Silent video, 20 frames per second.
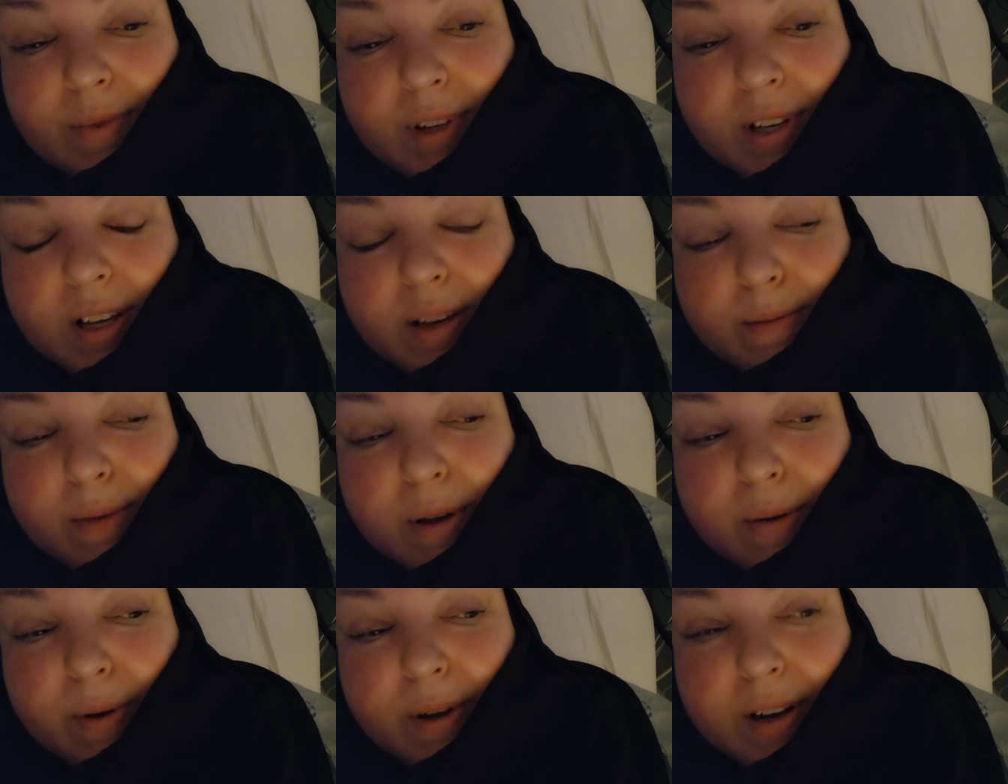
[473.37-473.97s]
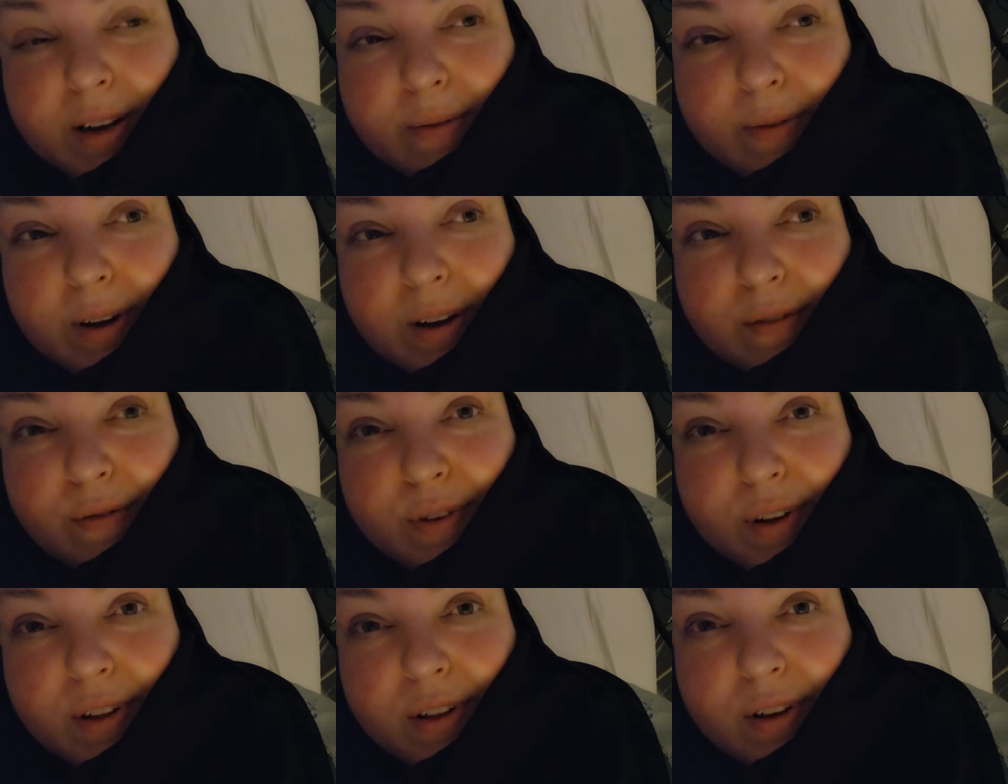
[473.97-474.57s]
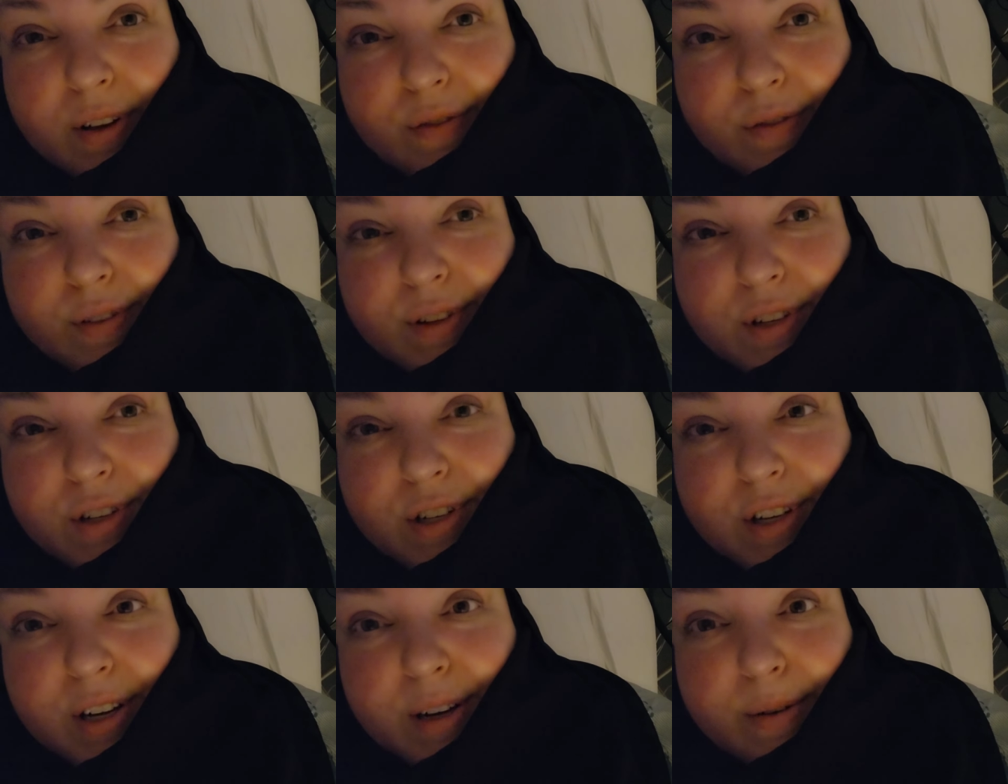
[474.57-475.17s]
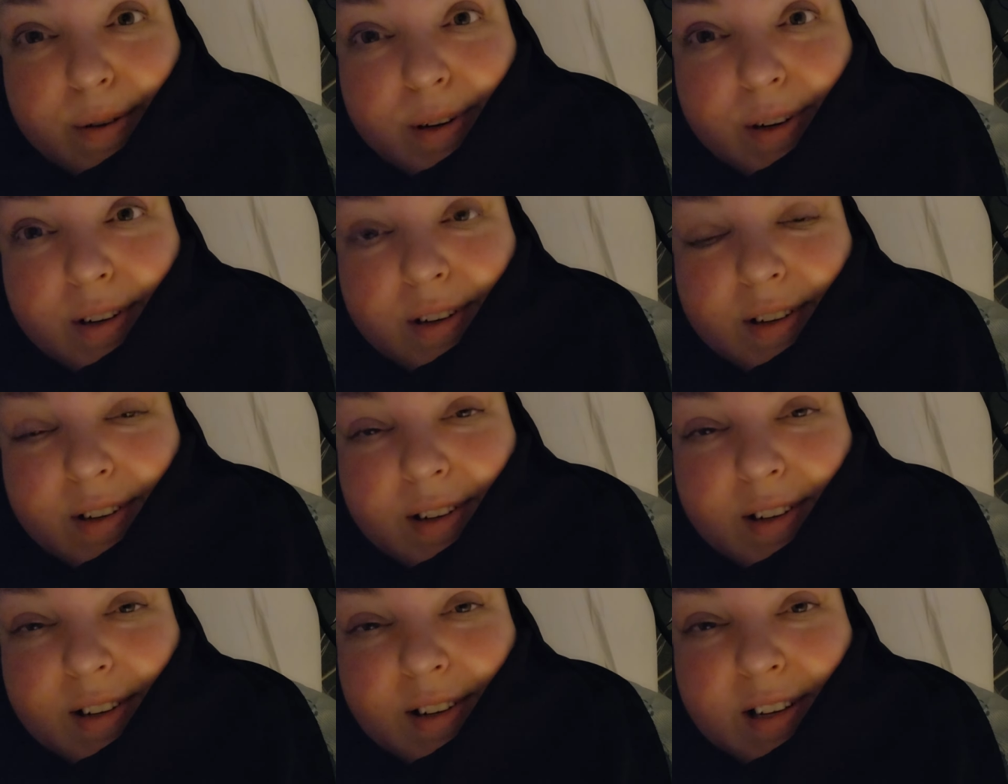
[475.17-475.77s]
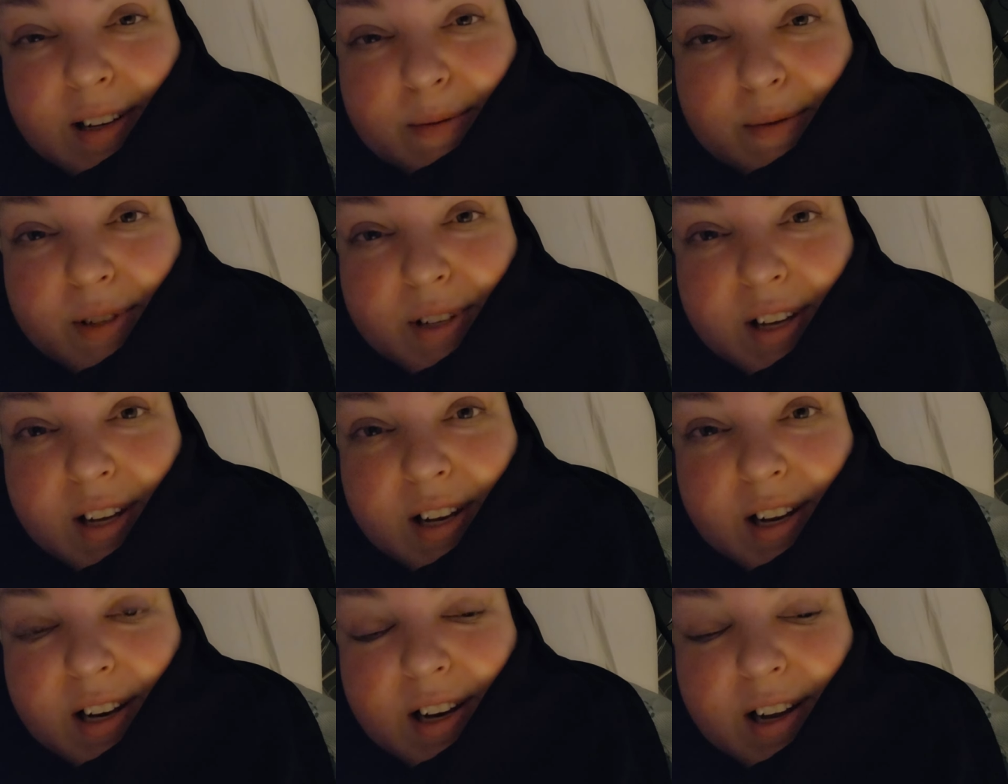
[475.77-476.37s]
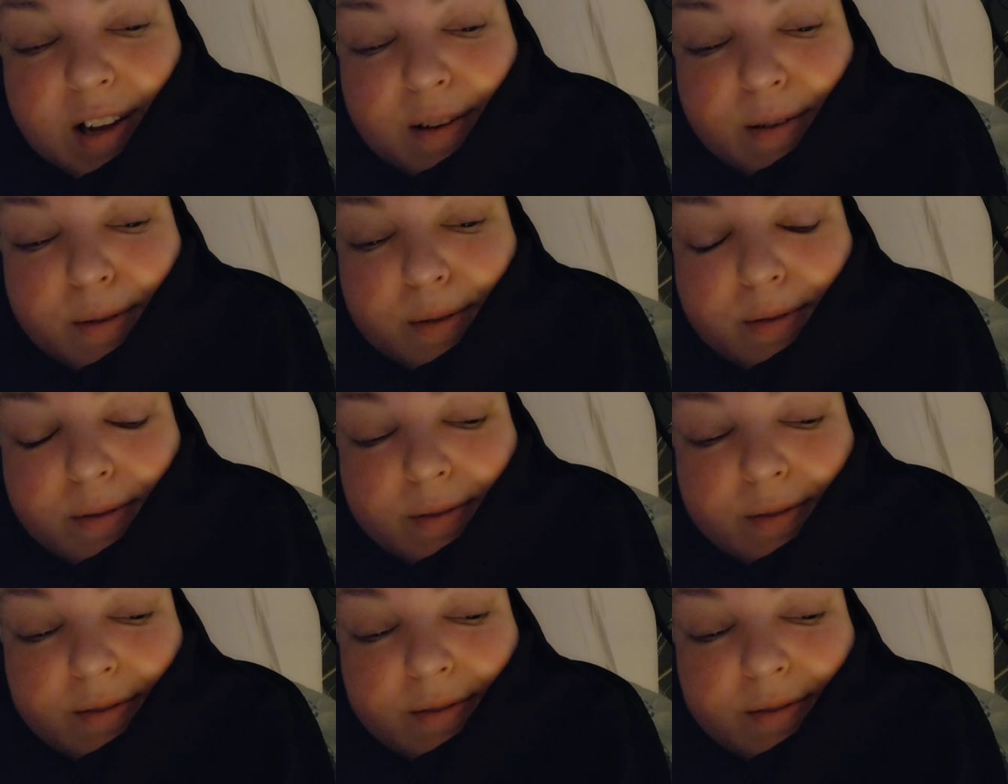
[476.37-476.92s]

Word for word: Yeah, my wedding ring fell off in the shower. I'm skinny now.